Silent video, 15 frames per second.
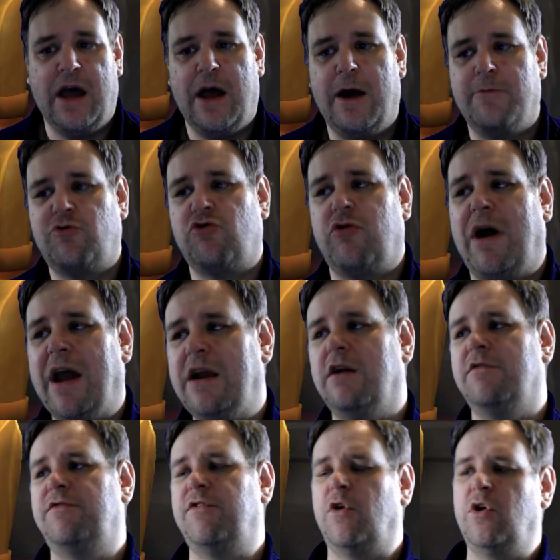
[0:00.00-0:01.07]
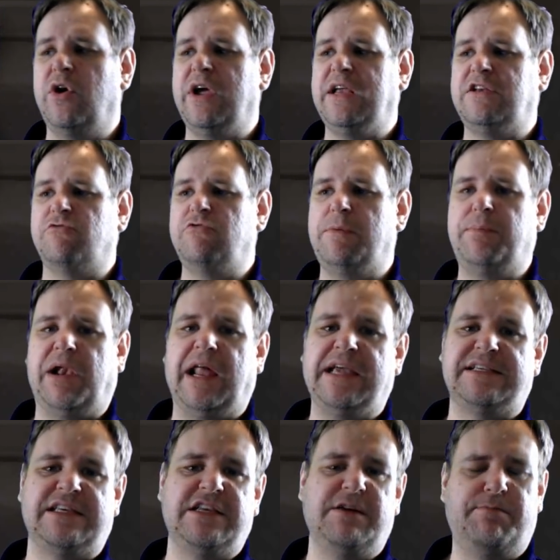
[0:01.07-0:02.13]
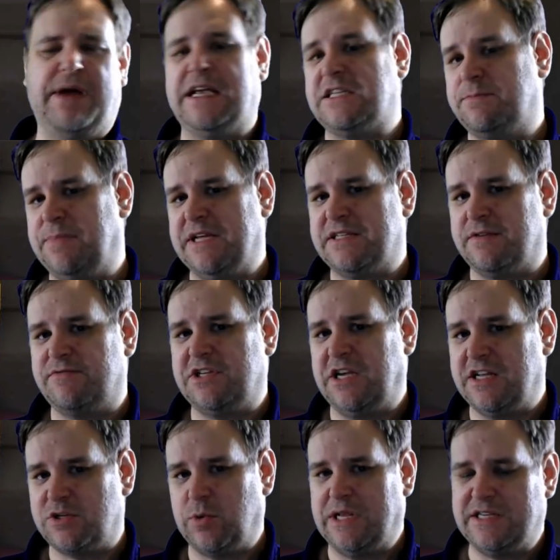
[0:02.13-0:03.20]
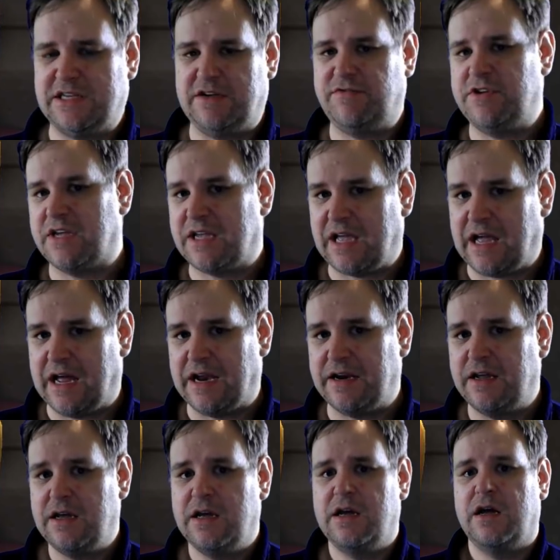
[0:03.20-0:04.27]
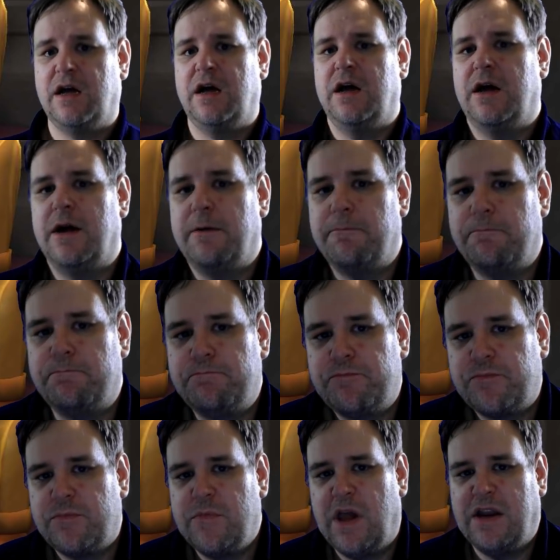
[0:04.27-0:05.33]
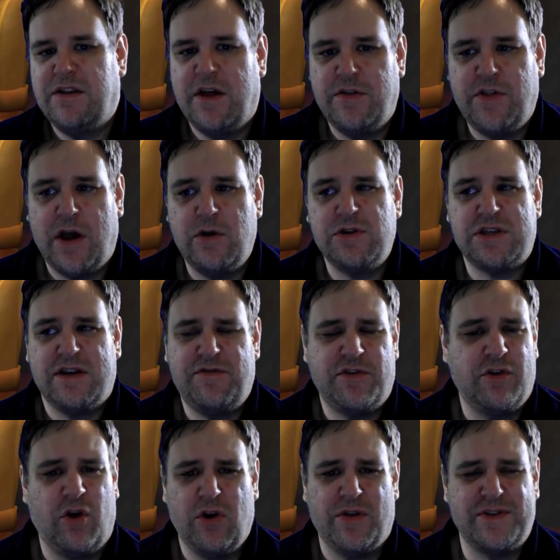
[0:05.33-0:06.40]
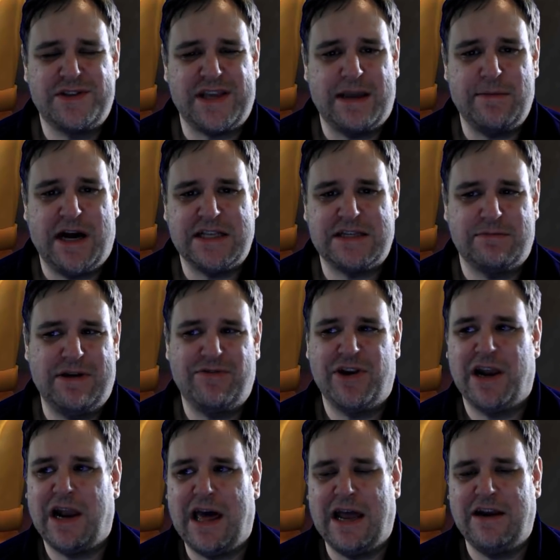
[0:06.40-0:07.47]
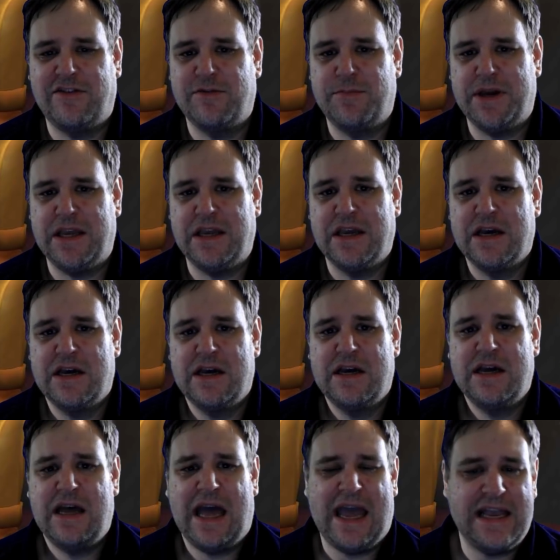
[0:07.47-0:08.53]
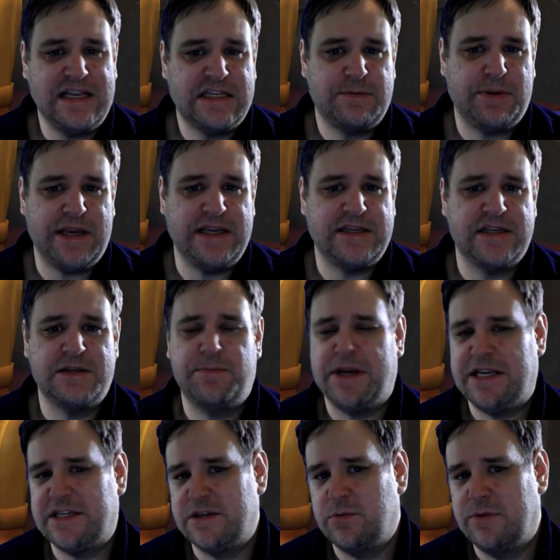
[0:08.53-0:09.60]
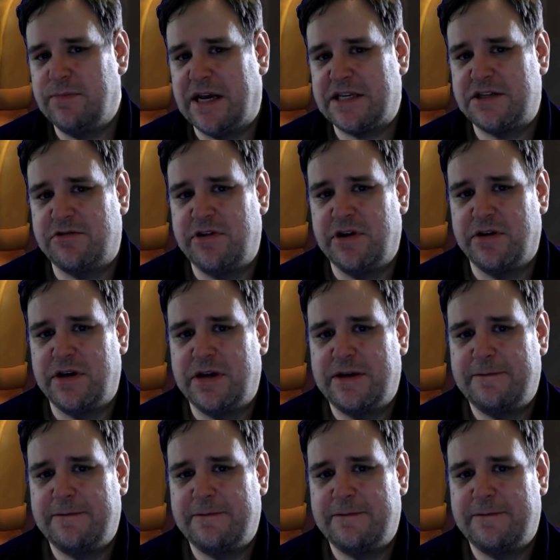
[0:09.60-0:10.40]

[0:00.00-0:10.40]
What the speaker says: Try and avoid replacing your best bits of tier 20 if you can. And those, if they're all on the same item level, are likely to be haste pieces, pieces with mastery on it.